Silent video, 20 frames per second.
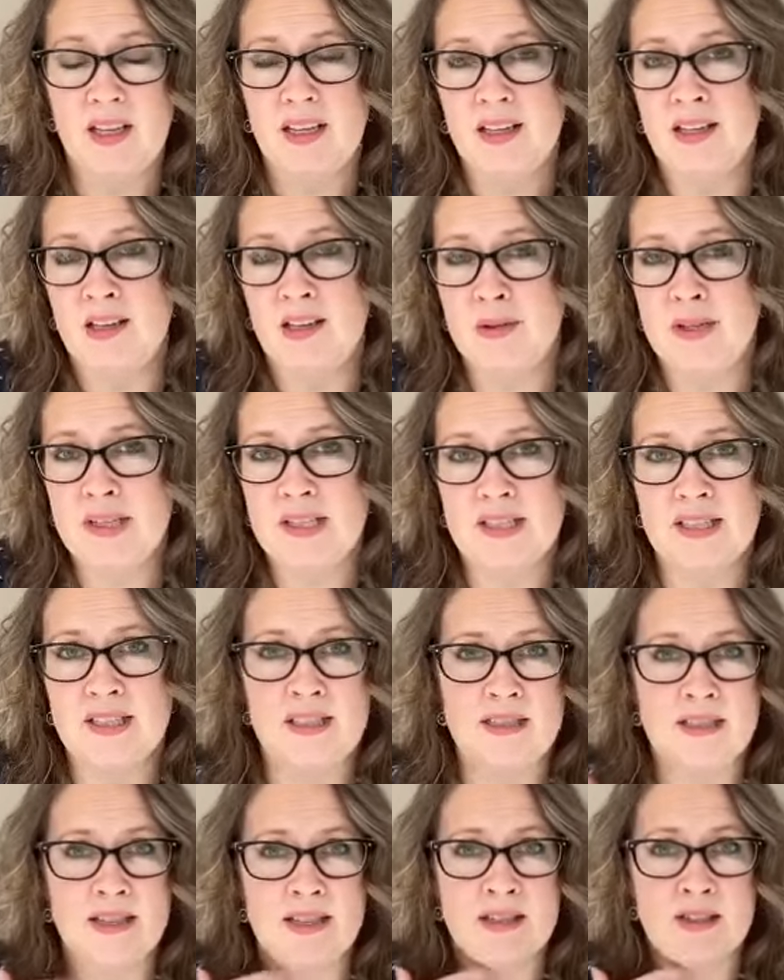In a
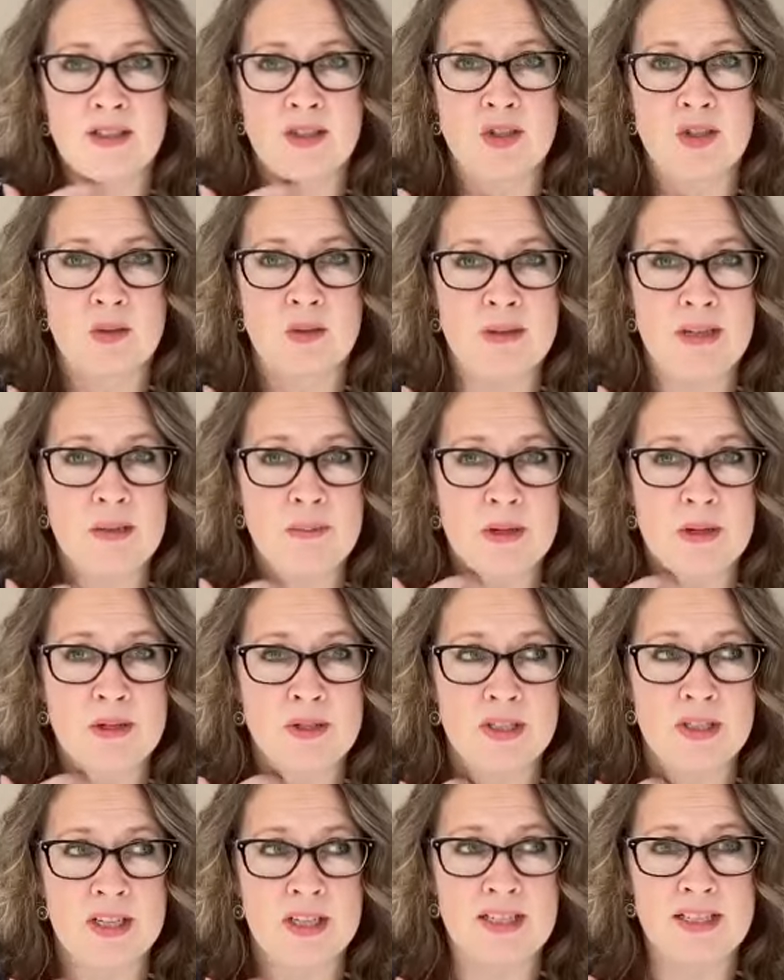recent social media
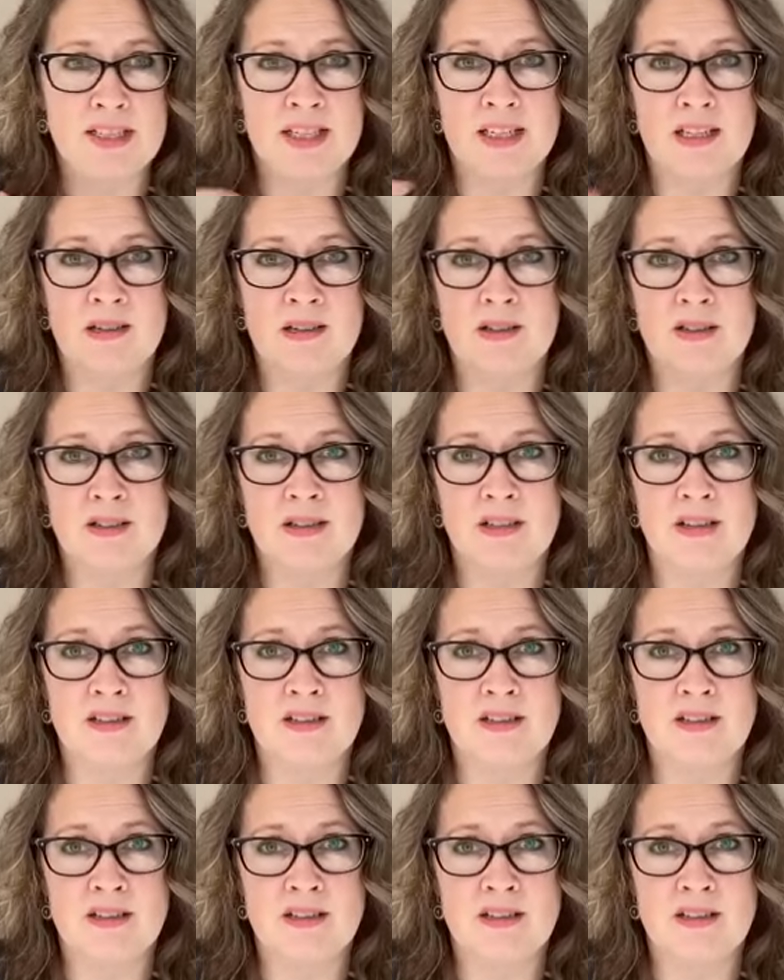post that I did,